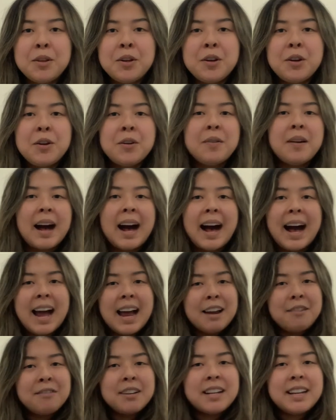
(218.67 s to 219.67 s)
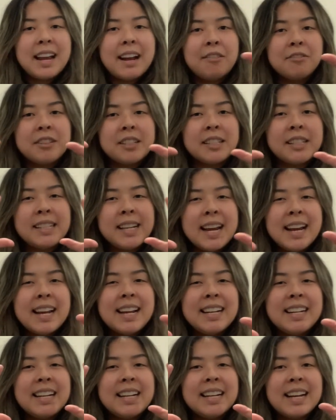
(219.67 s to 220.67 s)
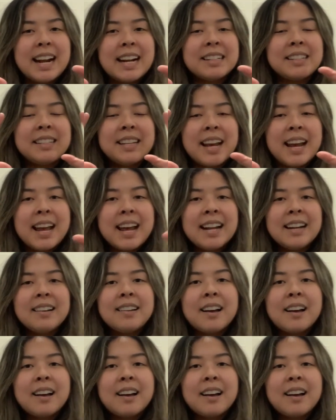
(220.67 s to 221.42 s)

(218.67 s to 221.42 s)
I will count to 10 and at 10,